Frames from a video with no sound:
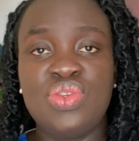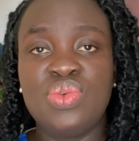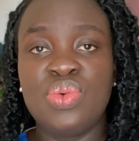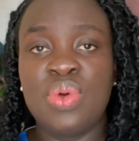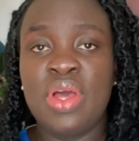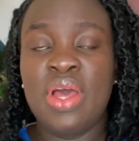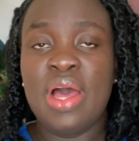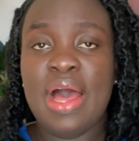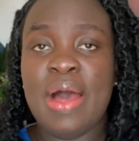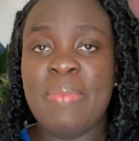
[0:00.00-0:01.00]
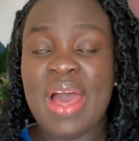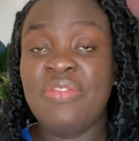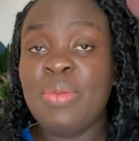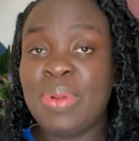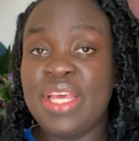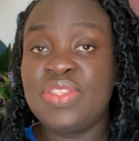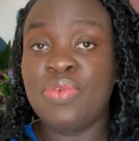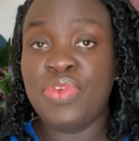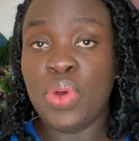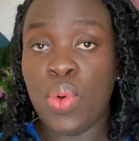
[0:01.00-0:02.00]
to have a place
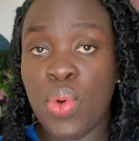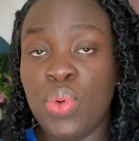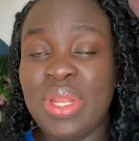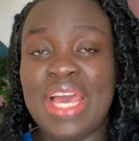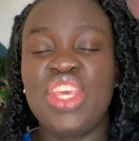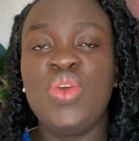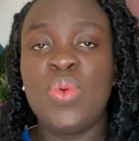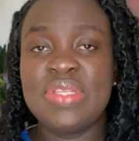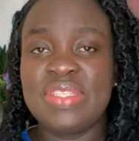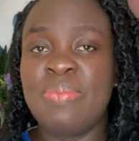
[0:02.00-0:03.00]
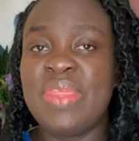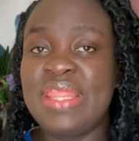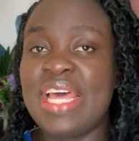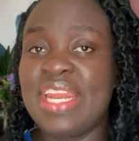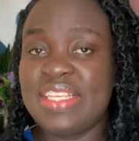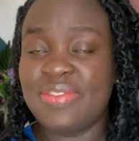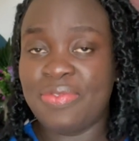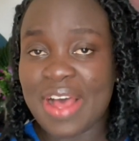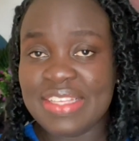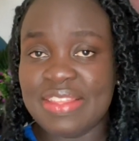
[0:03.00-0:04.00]
of your own, like you want something that is
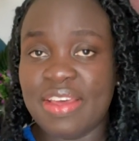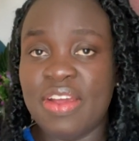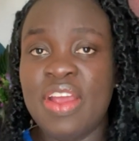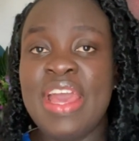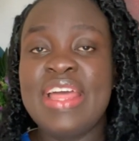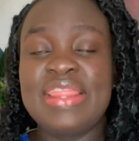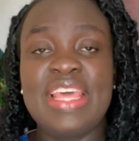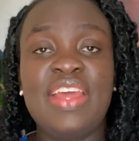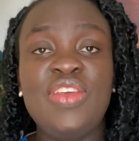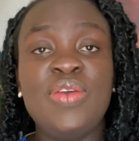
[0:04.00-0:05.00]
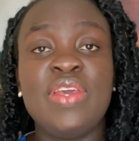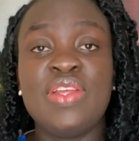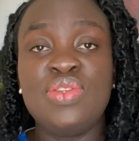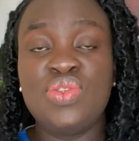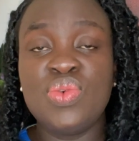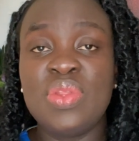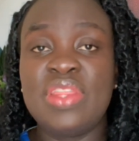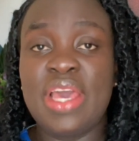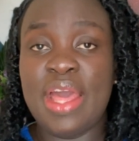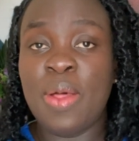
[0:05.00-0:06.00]
faster, then you can do
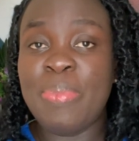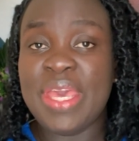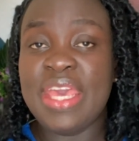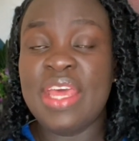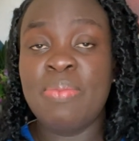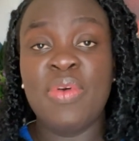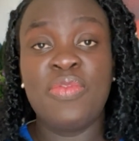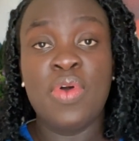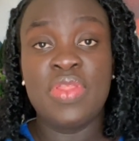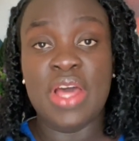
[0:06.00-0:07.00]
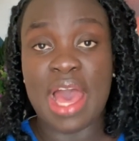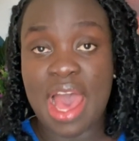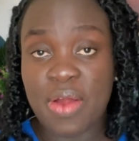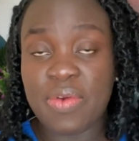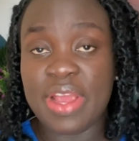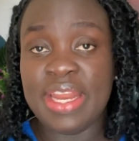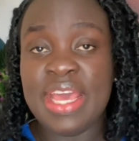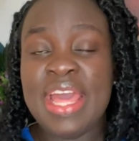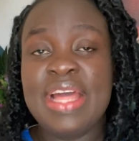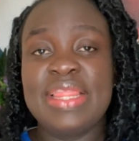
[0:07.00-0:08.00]
the LPN before the RN.
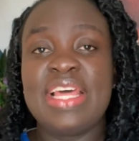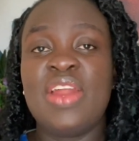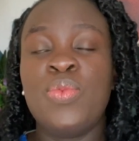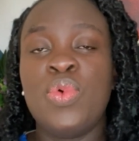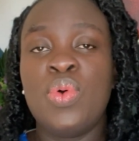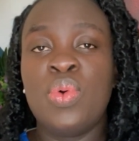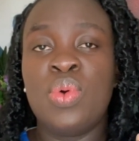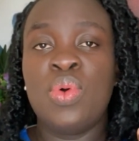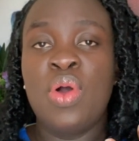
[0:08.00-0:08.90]
That will